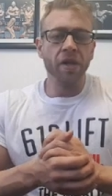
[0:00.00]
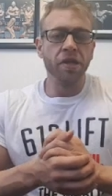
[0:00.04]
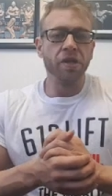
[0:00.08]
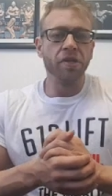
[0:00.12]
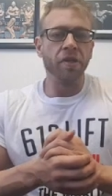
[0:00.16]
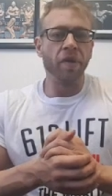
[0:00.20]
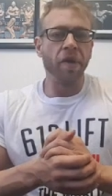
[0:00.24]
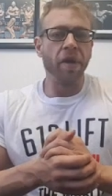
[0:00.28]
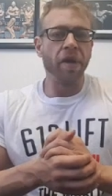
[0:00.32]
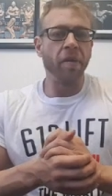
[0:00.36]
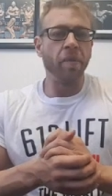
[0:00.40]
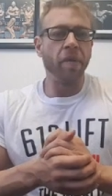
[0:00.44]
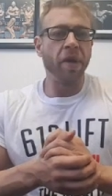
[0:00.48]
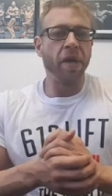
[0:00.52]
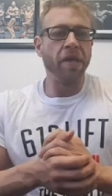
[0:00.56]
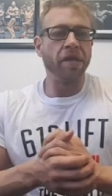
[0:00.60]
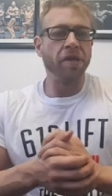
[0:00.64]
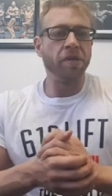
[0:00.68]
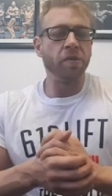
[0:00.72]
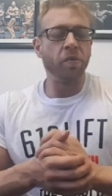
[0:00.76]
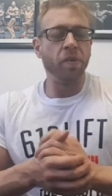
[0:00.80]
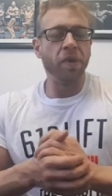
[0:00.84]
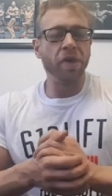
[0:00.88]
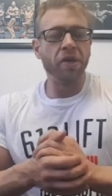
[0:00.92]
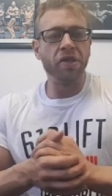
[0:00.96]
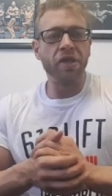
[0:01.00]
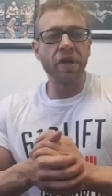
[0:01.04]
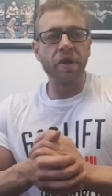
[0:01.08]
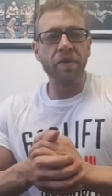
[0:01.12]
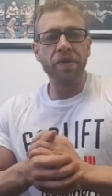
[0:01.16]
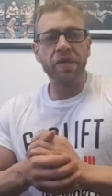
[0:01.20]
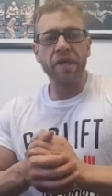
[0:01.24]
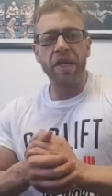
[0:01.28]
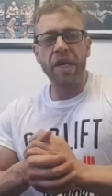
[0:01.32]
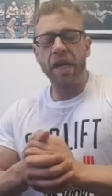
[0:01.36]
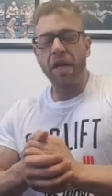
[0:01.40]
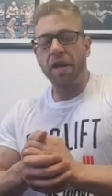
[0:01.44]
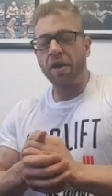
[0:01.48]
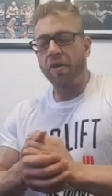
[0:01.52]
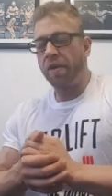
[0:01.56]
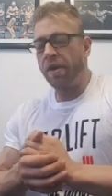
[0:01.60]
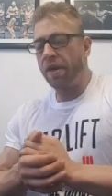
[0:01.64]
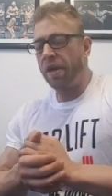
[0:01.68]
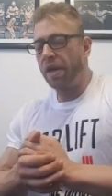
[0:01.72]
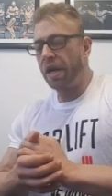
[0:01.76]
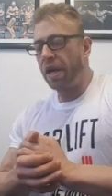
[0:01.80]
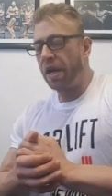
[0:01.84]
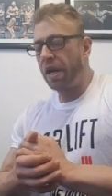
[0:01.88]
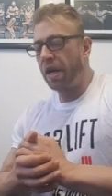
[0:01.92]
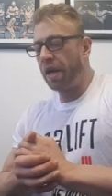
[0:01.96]
So anyways, reach out to
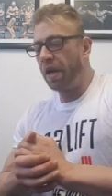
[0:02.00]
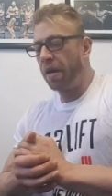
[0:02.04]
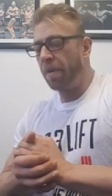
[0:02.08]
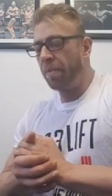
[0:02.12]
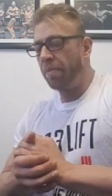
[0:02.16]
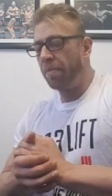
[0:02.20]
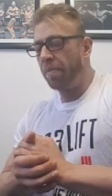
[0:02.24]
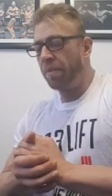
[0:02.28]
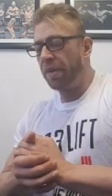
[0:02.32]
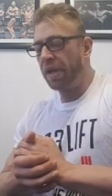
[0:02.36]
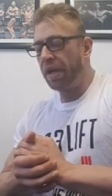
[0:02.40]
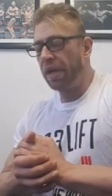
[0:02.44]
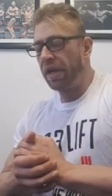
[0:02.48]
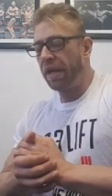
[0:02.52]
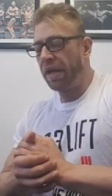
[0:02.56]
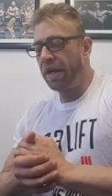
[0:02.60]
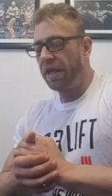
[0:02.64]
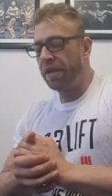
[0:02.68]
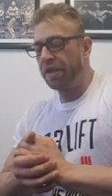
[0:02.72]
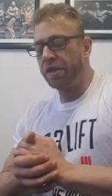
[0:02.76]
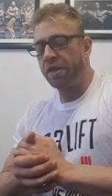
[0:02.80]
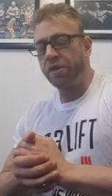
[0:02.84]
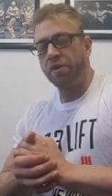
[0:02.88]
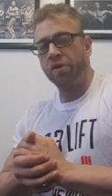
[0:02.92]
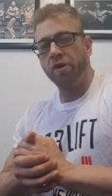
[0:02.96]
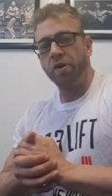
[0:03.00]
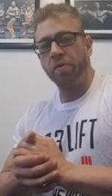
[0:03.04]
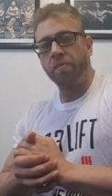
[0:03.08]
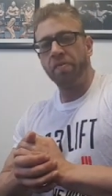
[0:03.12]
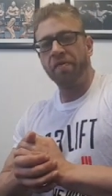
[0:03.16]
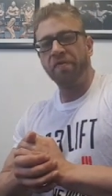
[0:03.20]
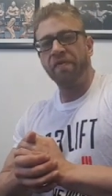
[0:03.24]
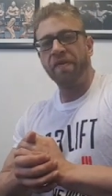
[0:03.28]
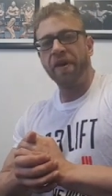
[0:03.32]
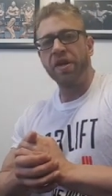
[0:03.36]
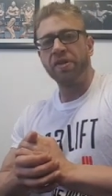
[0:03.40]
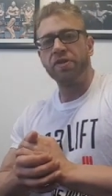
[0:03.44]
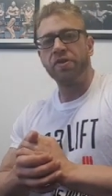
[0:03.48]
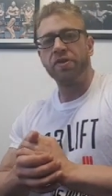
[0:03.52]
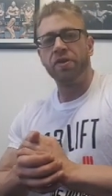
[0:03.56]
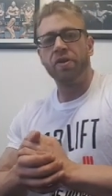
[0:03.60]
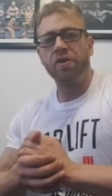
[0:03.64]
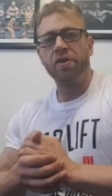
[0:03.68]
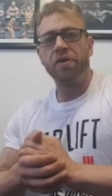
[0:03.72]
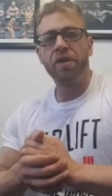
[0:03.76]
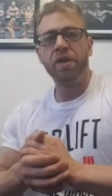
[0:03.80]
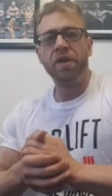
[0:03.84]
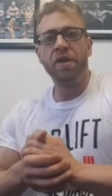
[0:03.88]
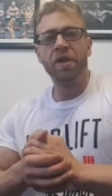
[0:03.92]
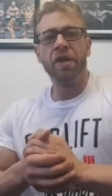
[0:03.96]
Eren. He's a true
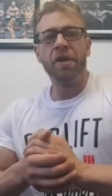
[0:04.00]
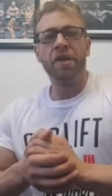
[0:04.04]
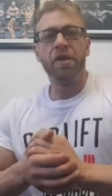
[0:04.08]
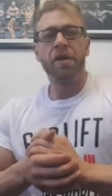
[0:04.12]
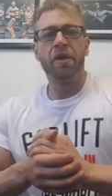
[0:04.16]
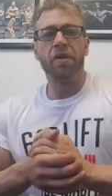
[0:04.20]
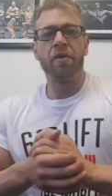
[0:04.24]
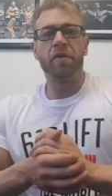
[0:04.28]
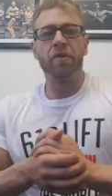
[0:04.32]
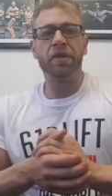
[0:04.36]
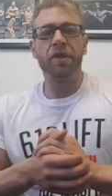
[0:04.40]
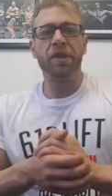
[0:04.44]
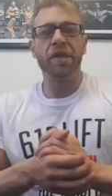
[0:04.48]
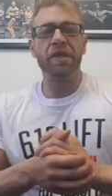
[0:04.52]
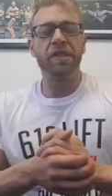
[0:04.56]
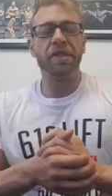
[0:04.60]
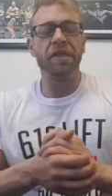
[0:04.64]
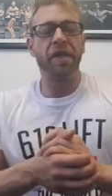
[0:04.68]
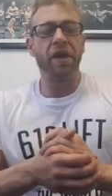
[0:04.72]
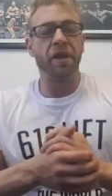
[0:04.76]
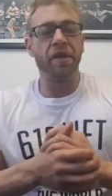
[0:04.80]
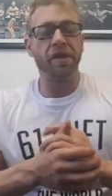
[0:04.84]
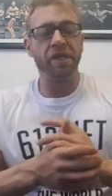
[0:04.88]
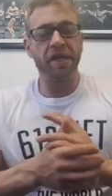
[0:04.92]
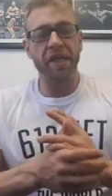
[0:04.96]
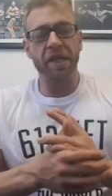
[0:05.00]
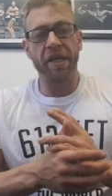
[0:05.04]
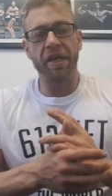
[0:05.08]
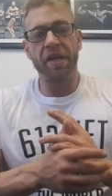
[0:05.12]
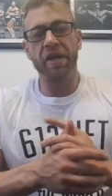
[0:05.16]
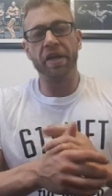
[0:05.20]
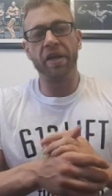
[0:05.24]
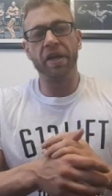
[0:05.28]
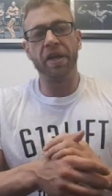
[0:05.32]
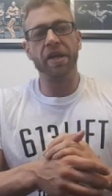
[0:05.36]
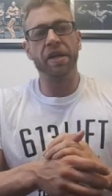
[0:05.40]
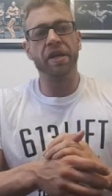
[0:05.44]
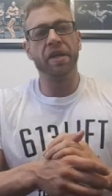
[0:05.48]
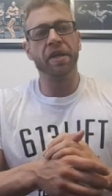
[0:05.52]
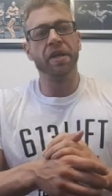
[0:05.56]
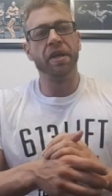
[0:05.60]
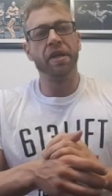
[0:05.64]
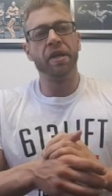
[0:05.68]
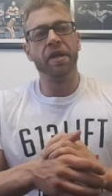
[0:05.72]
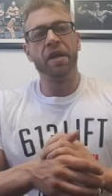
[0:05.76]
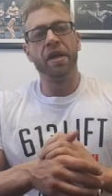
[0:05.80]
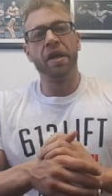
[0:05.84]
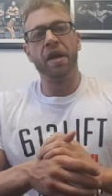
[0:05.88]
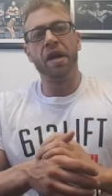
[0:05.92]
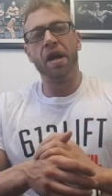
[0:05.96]
professional. Not only is he articulate,
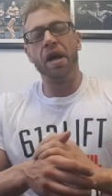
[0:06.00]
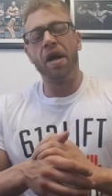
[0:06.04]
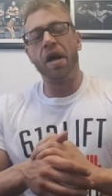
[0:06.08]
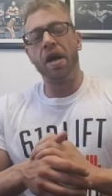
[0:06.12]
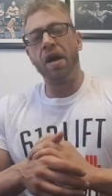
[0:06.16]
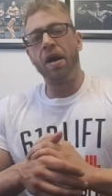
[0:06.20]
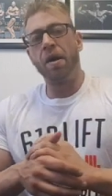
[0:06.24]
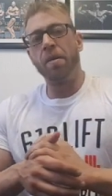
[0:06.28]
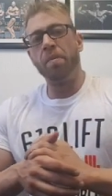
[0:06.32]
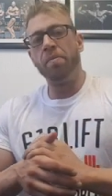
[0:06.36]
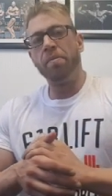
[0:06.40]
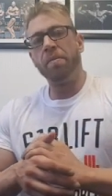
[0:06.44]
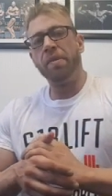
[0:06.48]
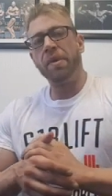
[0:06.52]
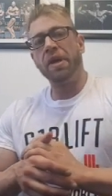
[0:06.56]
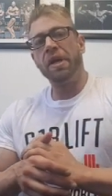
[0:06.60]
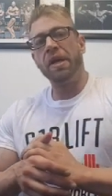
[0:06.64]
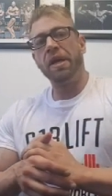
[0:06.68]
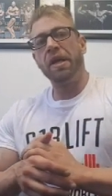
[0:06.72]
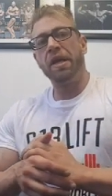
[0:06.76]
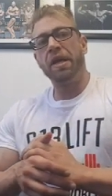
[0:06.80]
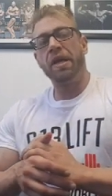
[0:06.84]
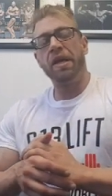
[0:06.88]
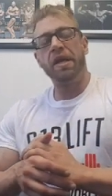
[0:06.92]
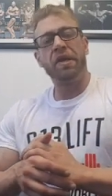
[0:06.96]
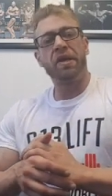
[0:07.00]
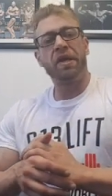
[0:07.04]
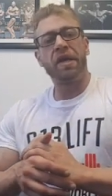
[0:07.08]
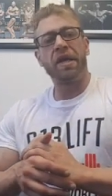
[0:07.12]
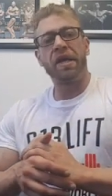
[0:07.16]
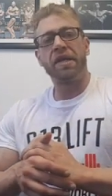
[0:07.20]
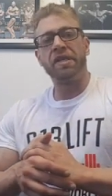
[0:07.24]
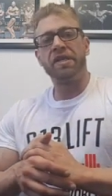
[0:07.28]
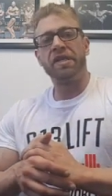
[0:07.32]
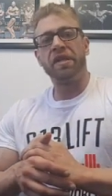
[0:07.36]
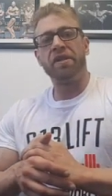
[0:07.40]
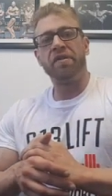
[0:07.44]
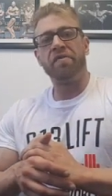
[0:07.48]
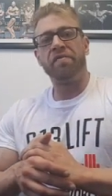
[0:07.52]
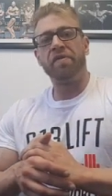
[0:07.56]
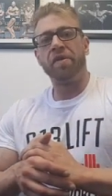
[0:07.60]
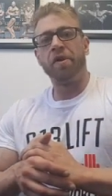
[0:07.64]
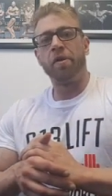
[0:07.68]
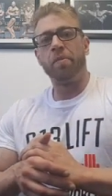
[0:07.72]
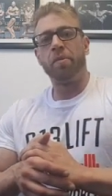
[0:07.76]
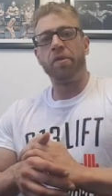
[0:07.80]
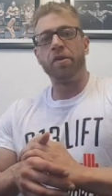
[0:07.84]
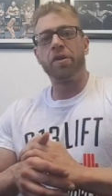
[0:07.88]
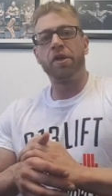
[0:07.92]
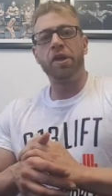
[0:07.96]
he, like I said, the
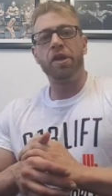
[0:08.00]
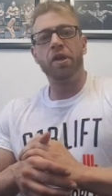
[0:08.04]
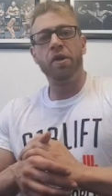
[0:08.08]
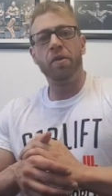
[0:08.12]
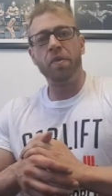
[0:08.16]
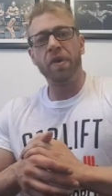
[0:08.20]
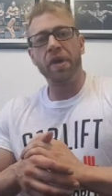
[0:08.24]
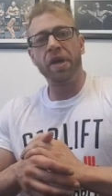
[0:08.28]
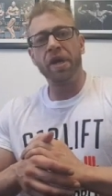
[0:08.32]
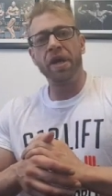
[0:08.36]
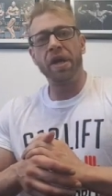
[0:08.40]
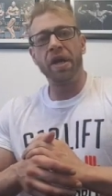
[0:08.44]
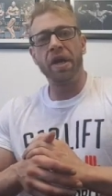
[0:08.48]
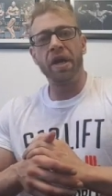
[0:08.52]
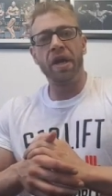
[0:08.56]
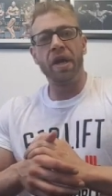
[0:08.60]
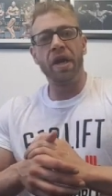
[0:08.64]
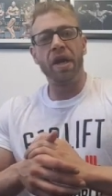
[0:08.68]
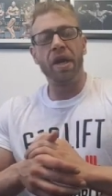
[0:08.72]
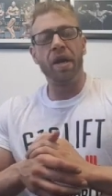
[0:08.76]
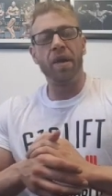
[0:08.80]
verbal cueing,